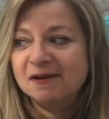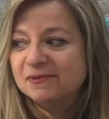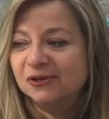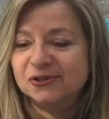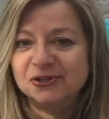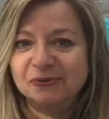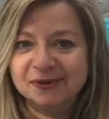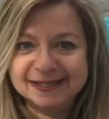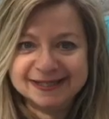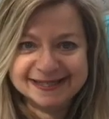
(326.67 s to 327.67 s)
not sure
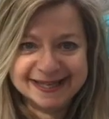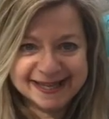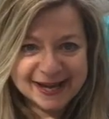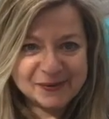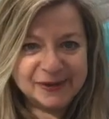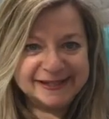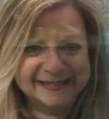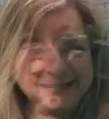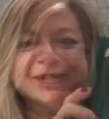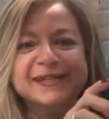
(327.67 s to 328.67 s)
what is it.
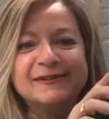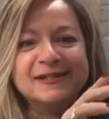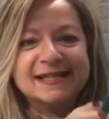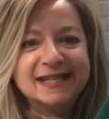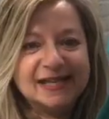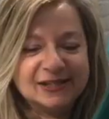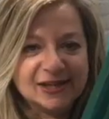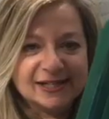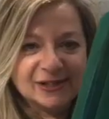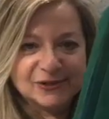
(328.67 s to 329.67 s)
So here is so
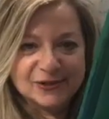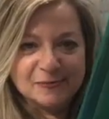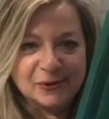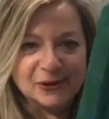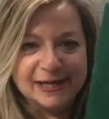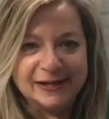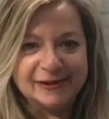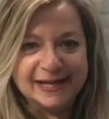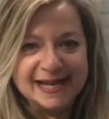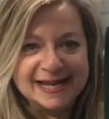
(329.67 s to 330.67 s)
I showed you the book. Here
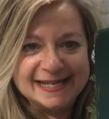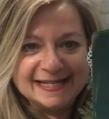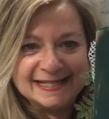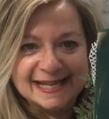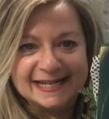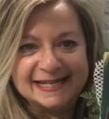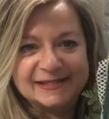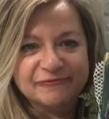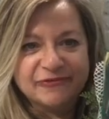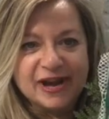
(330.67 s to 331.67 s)
it is, and it's
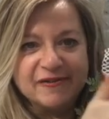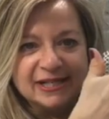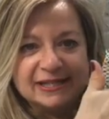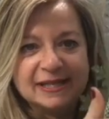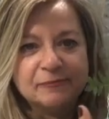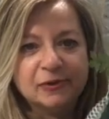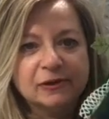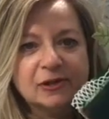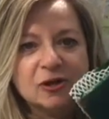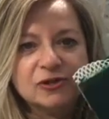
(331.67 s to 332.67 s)
very simple.
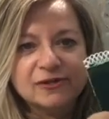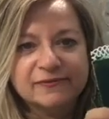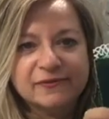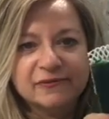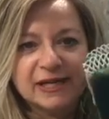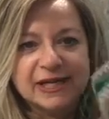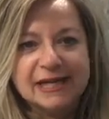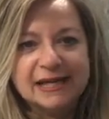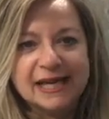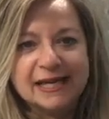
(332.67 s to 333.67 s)
Lots of
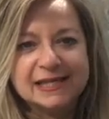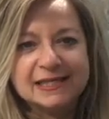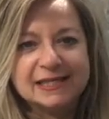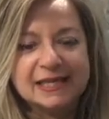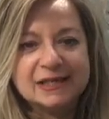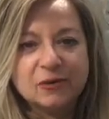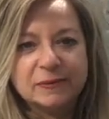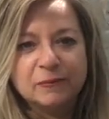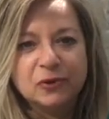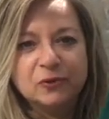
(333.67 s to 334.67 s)
green, and it's got
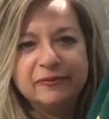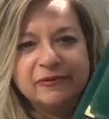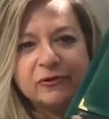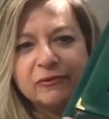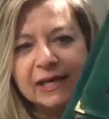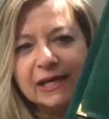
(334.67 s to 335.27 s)
a beautiful green